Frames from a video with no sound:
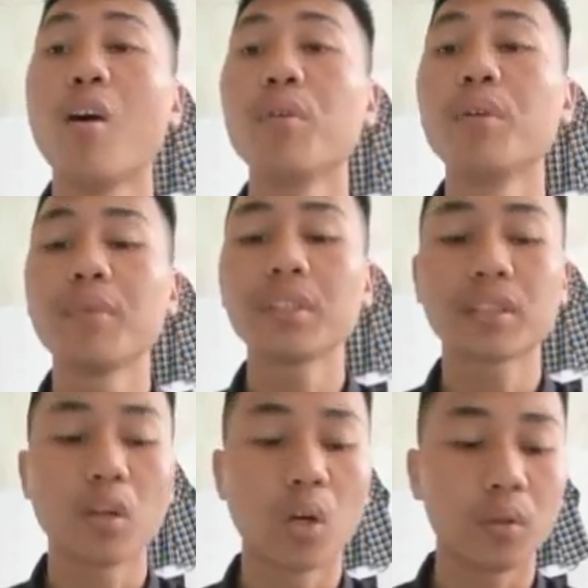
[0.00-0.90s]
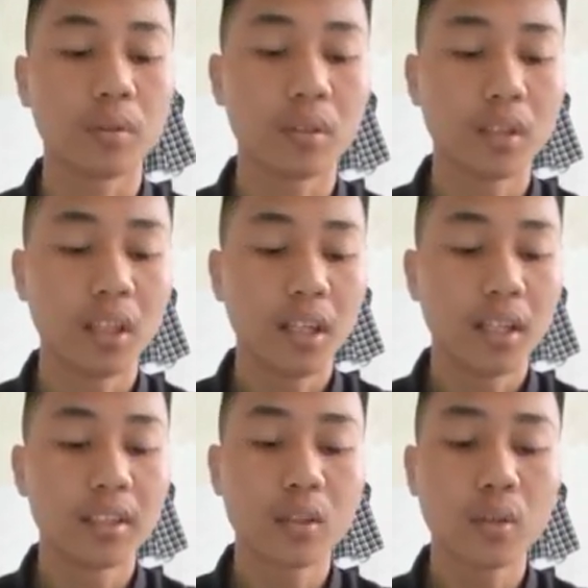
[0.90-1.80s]
we must know
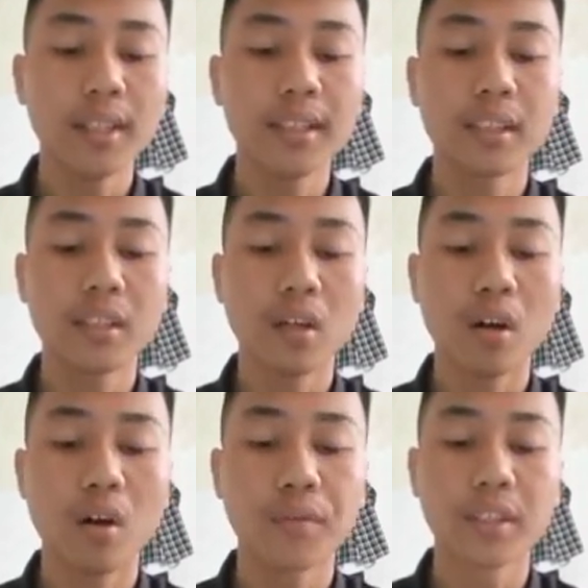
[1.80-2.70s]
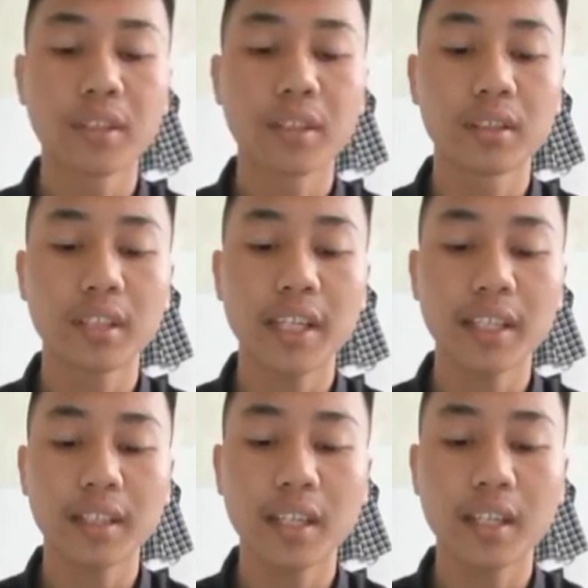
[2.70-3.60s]
the quality of the
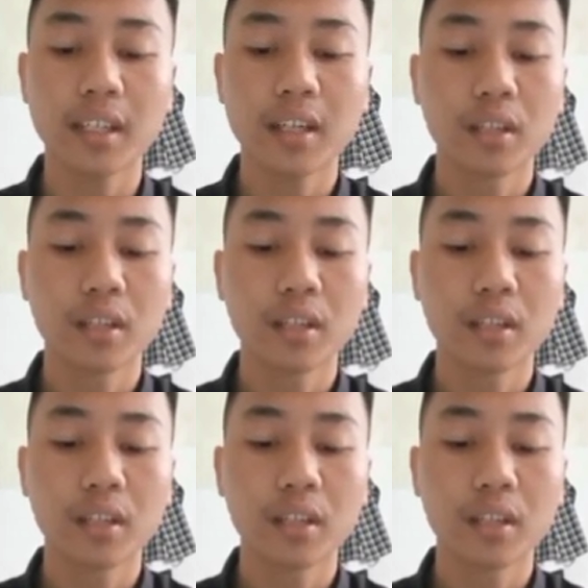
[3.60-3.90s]
technique